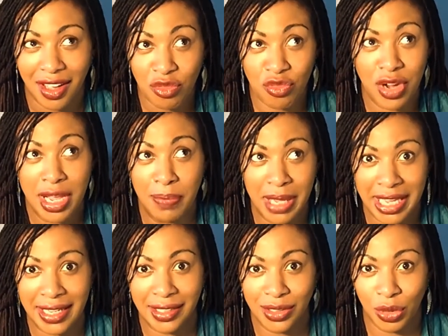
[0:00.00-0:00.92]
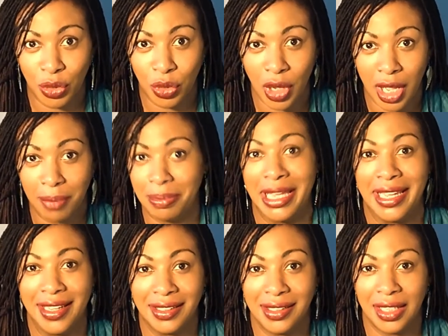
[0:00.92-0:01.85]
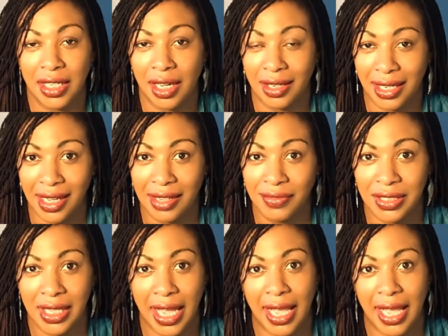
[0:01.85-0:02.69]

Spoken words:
reappears or appears in our lives.